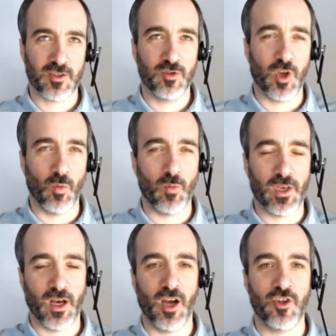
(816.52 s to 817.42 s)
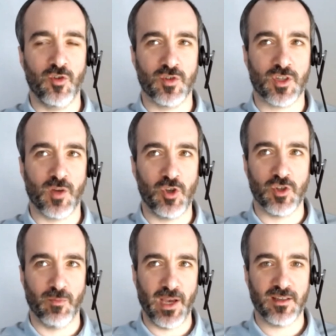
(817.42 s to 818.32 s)
look at what we can use. Can we
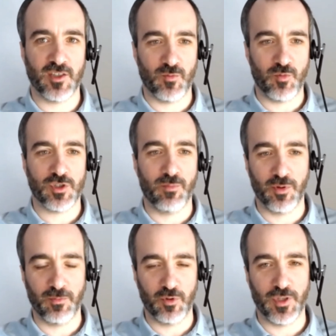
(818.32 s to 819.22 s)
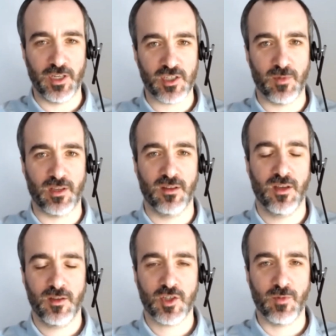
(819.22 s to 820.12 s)
use it better, as opposed to pulling in something
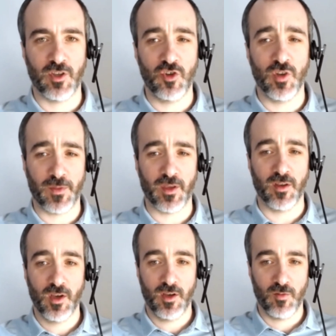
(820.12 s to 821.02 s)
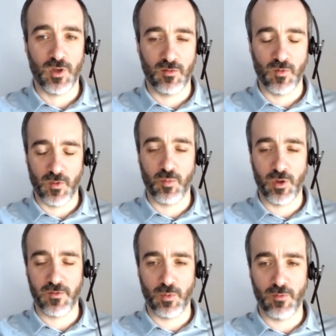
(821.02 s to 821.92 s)
new? And I think
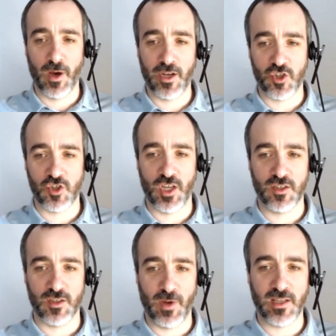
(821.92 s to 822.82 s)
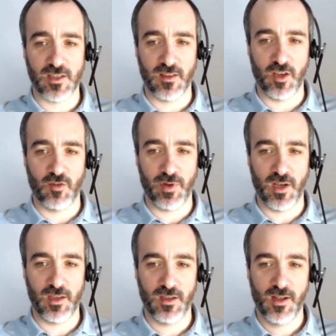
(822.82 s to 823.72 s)
we've managed to change the mindset there on
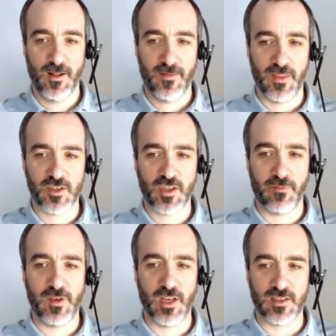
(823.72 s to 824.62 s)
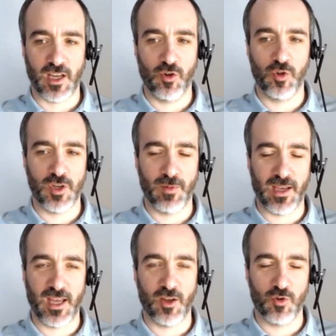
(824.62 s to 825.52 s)
PI. There's that fear of technology, but
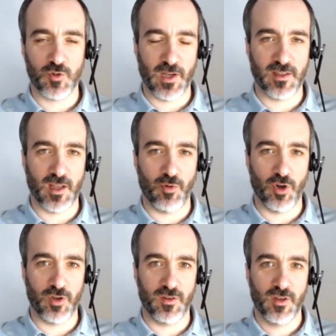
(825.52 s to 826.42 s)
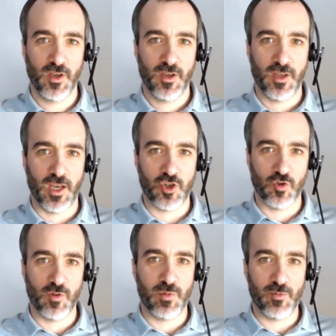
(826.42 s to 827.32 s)
again, it goes back to that point and
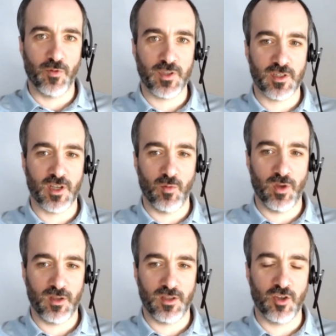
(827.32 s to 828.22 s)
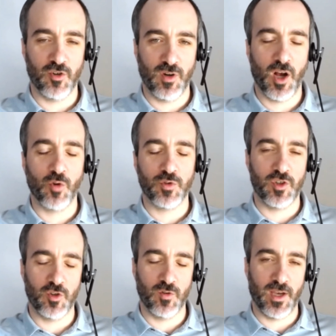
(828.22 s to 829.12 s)
showing the people, this is how it, you know, how do
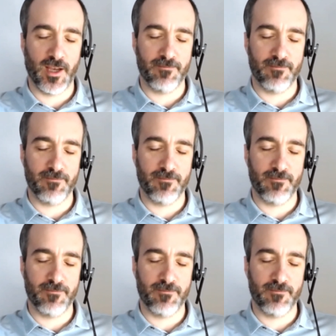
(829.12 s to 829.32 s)
you